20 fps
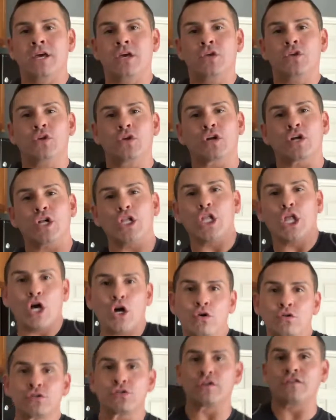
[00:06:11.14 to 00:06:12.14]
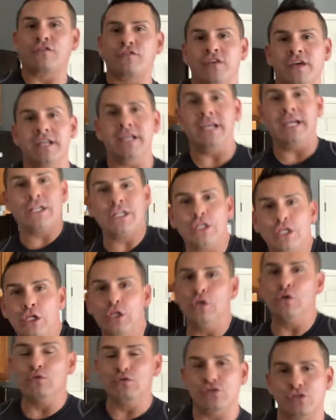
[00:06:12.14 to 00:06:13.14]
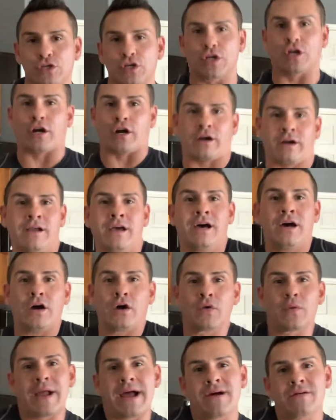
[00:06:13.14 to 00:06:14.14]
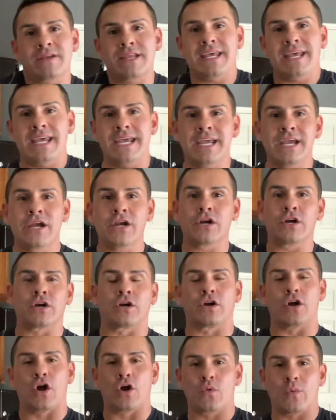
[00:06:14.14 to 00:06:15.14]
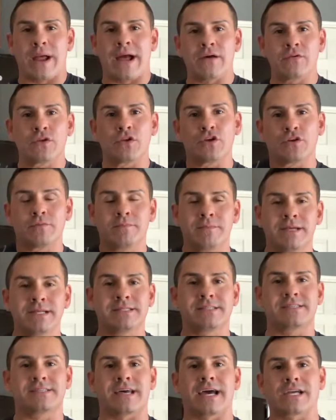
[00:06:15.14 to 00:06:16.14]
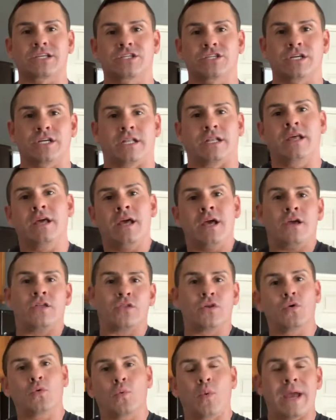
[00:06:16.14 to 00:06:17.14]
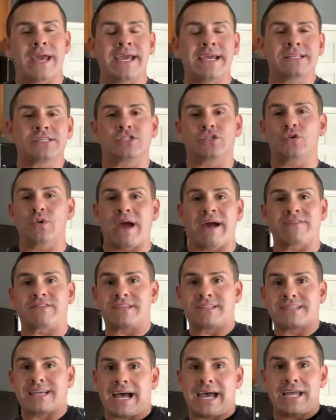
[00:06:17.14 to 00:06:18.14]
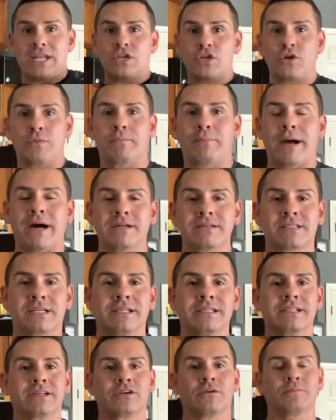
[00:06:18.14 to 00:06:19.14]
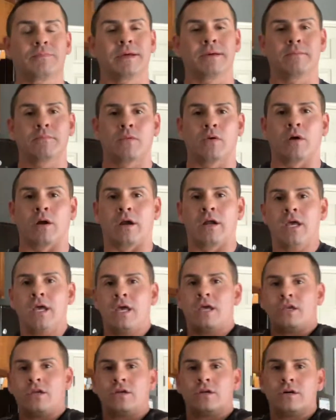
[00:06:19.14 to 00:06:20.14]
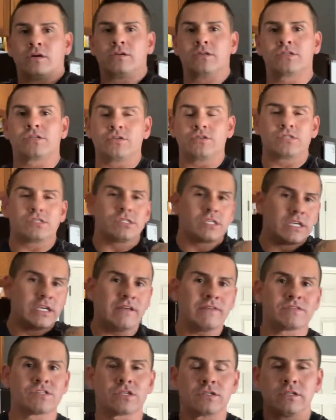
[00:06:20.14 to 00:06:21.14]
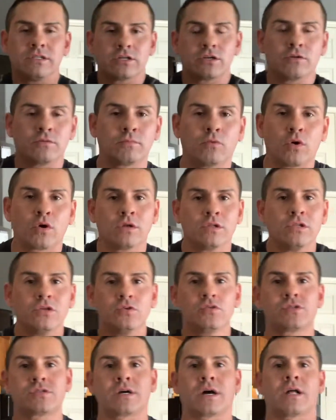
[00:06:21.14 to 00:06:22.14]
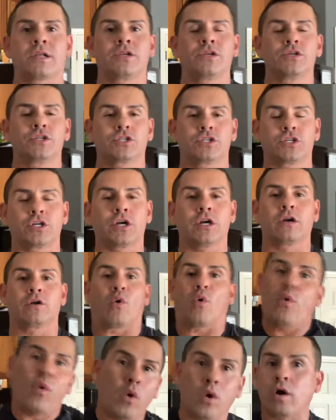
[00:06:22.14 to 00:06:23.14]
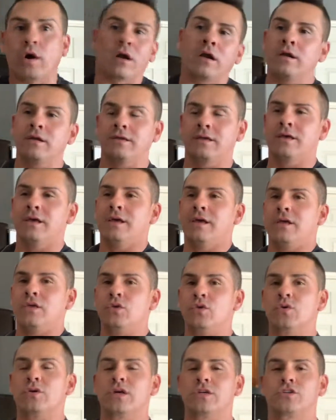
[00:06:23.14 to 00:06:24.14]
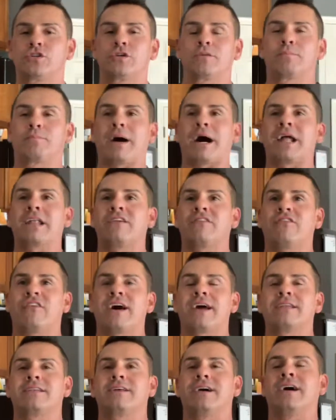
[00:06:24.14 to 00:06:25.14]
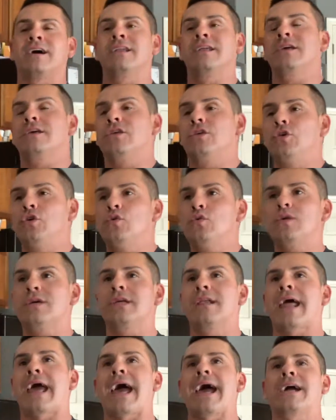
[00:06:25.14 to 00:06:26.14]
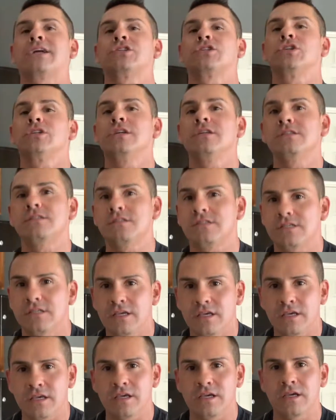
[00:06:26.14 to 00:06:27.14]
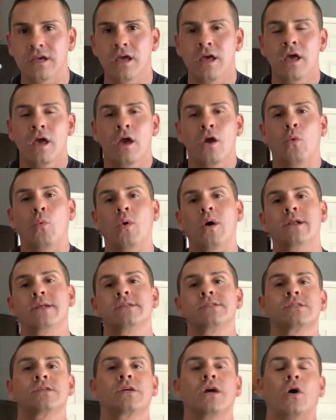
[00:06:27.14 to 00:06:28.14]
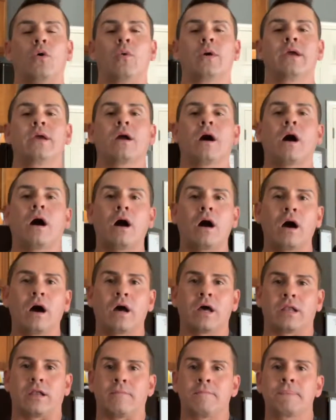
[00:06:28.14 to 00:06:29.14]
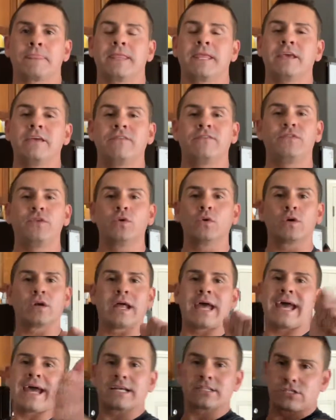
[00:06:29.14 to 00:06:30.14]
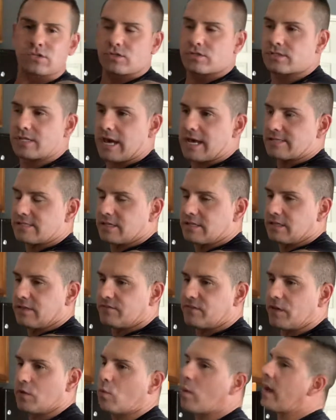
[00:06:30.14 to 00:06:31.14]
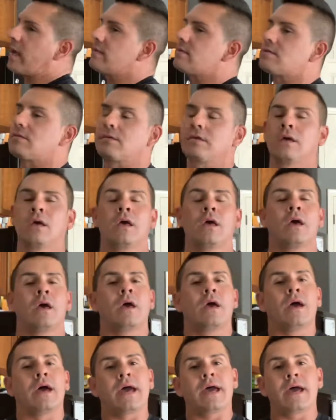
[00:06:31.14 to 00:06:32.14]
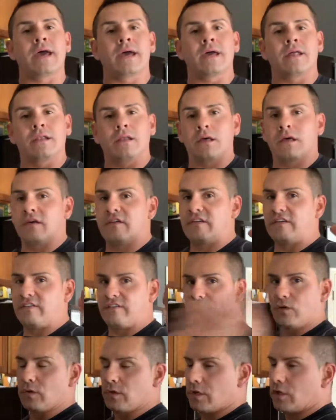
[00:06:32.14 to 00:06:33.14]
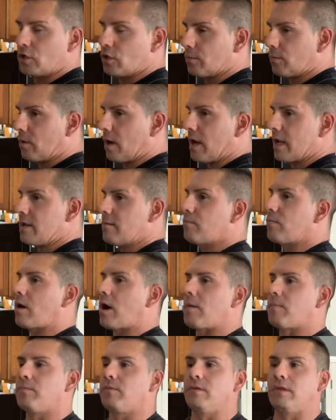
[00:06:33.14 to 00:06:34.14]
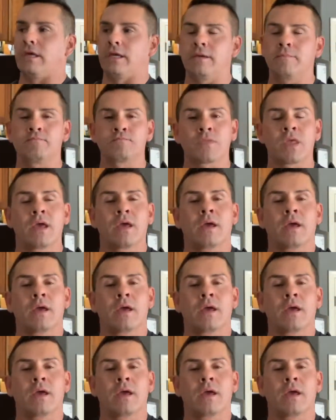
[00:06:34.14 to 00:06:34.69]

your clothes are fitting looser, around here, around your midsection, the waist, you have to tighten your belts a little bit more. You notice your sleeves are a little more loose on your shirt, or you get your body fat done, you can actually see what is going on. If you're exercising, lifting weights, and fueling your body properly,